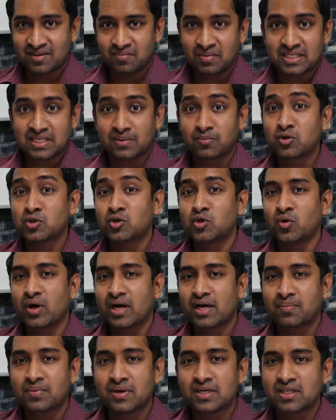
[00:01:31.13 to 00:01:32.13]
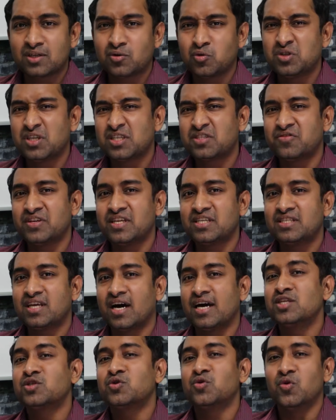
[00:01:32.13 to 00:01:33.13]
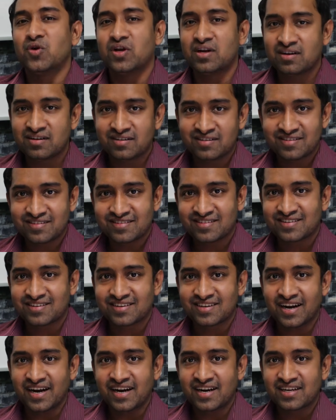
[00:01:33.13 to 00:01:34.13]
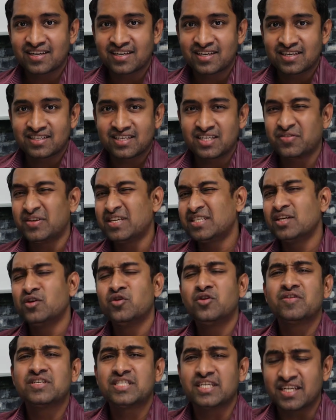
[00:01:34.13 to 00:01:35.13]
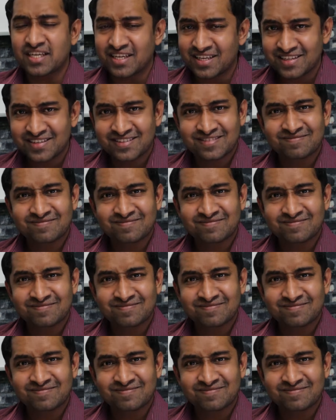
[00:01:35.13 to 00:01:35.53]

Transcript: but suppose you are a person who just finished the high school, right? Just finished the university,